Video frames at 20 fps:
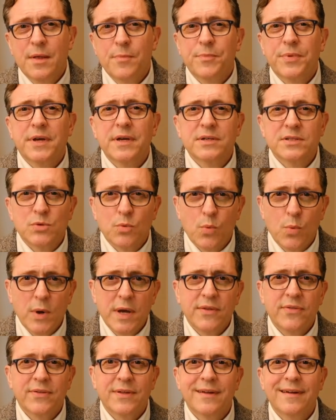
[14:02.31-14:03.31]
Because
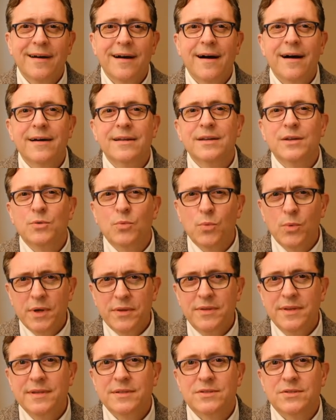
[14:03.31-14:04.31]
with God and
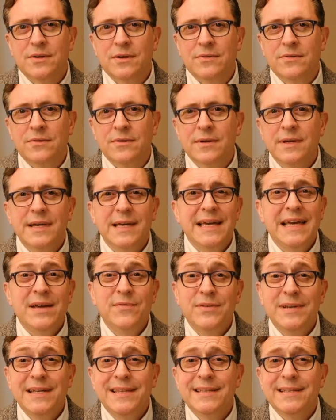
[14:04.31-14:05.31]
with each other,
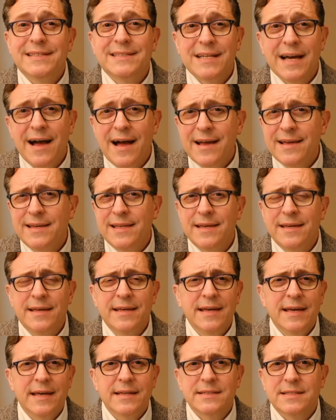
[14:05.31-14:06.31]
even in the tiny
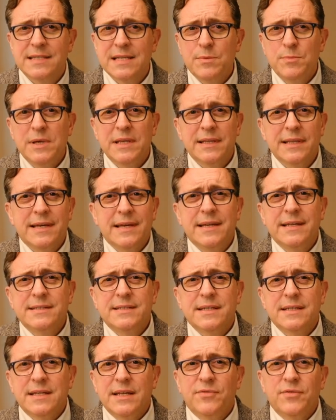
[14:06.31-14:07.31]
and seemingly
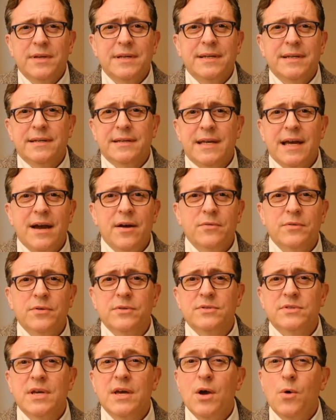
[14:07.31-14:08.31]
insignificant
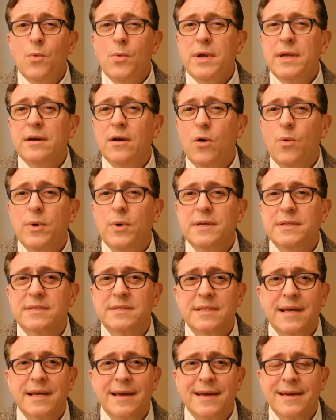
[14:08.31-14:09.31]
encounters, we can always
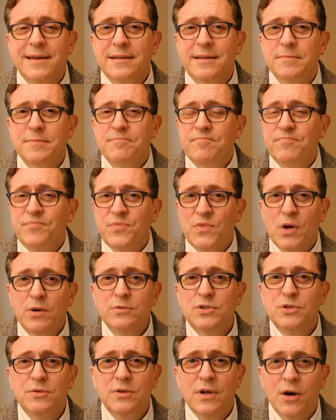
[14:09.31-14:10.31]
say,
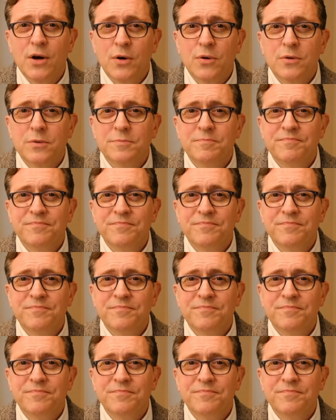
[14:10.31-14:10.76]
don't you know,